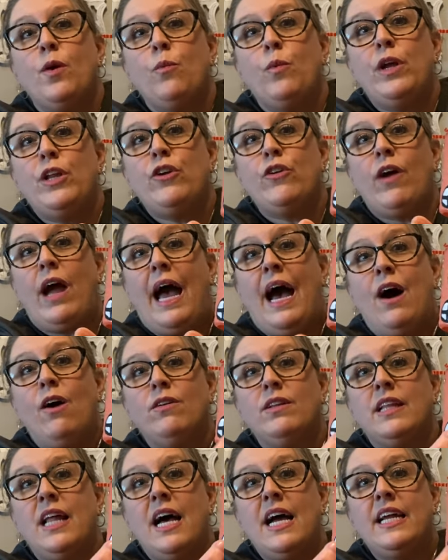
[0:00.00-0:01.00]
when you're
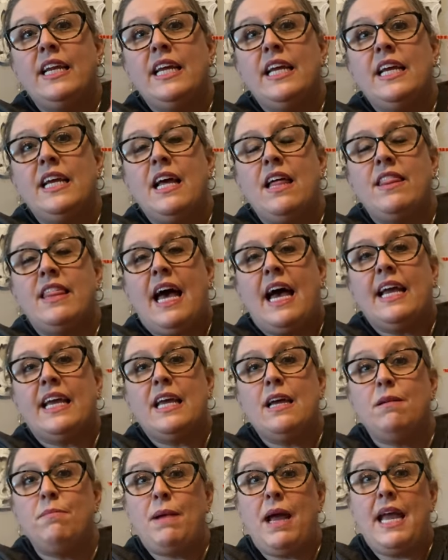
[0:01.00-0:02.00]
outlining, that
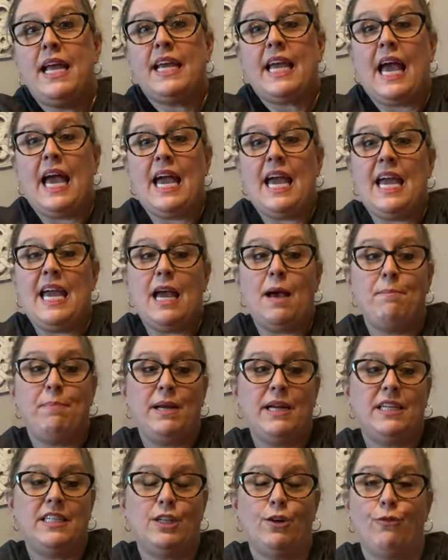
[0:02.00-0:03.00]
can make a
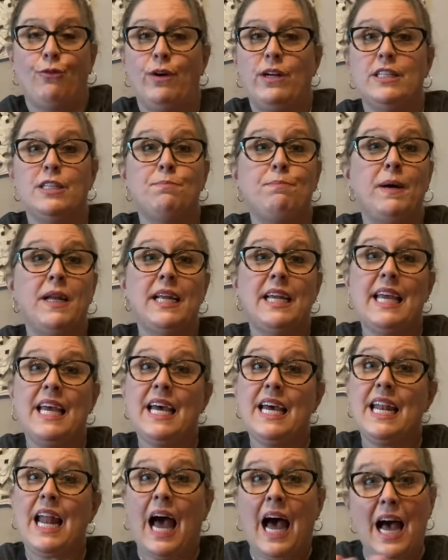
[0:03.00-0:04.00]
big difference. But
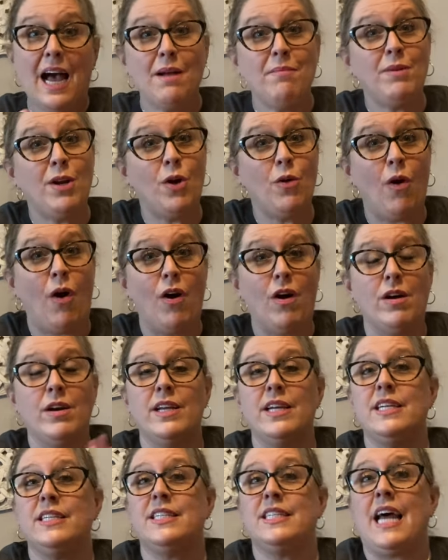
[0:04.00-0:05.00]
again, I'm no
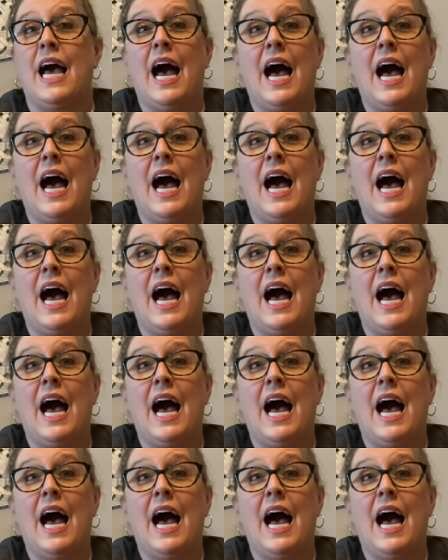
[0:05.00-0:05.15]
artist.